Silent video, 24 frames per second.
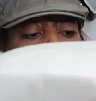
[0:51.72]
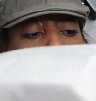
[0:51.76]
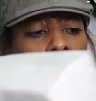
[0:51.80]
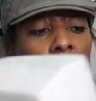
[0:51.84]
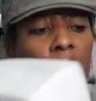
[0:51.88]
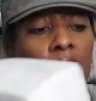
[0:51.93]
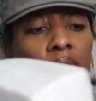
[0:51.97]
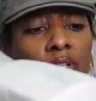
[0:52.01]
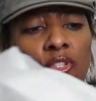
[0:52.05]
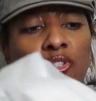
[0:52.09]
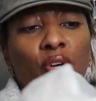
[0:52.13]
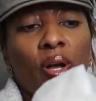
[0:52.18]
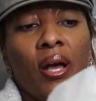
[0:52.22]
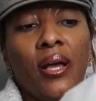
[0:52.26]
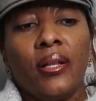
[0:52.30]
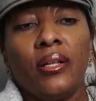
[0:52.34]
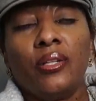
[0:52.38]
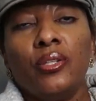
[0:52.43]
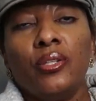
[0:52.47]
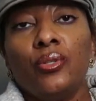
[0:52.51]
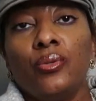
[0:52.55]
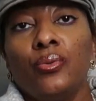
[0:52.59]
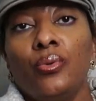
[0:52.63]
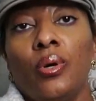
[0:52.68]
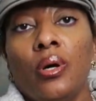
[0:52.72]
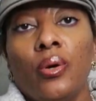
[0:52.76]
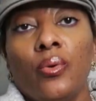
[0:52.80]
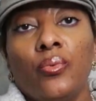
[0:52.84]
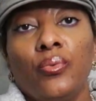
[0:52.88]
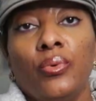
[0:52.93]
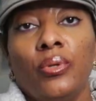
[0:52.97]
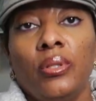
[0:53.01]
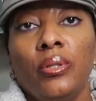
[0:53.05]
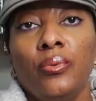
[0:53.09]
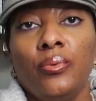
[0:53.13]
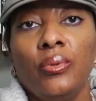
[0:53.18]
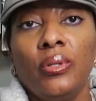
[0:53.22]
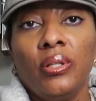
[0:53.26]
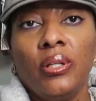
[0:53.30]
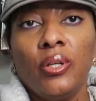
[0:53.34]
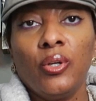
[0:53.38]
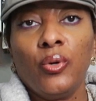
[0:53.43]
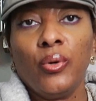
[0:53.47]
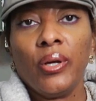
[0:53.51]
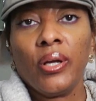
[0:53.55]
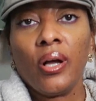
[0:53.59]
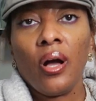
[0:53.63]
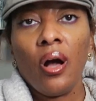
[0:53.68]
I'm going to try to do a really, really
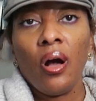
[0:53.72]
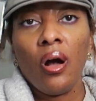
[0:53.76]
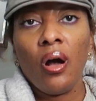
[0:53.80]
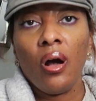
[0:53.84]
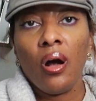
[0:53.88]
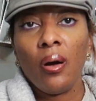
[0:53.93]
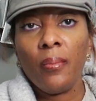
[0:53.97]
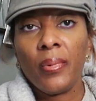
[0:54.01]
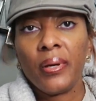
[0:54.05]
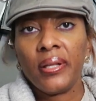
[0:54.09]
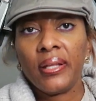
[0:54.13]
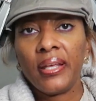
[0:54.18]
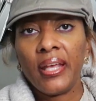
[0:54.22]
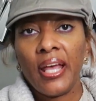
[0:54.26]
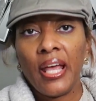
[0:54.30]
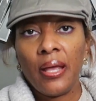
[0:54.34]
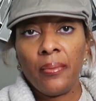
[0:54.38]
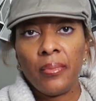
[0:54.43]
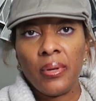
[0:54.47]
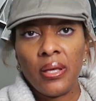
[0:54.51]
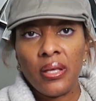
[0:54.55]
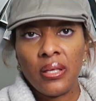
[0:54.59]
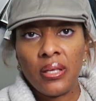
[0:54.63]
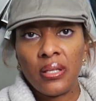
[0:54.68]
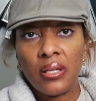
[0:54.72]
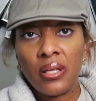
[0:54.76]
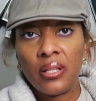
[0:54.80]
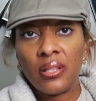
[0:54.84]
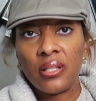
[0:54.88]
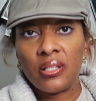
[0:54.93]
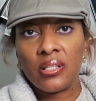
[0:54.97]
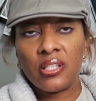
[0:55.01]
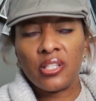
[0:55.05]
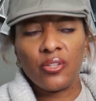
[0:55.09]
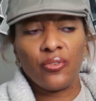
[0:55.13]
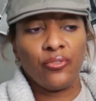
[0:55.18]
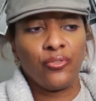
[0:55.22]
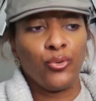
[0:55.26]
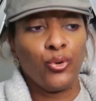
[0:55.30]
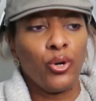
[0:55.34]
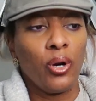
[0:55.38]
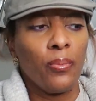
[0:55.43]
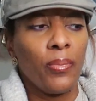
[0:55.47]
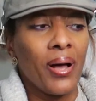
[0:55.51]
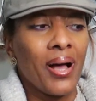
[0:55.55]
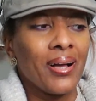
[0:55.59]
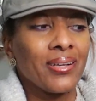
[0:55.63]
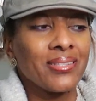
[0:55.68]
quick haul, but it came in the
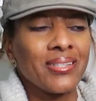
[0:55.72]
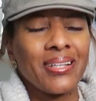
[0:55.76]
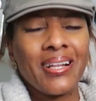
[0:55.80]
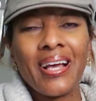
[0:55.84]
Sephora box.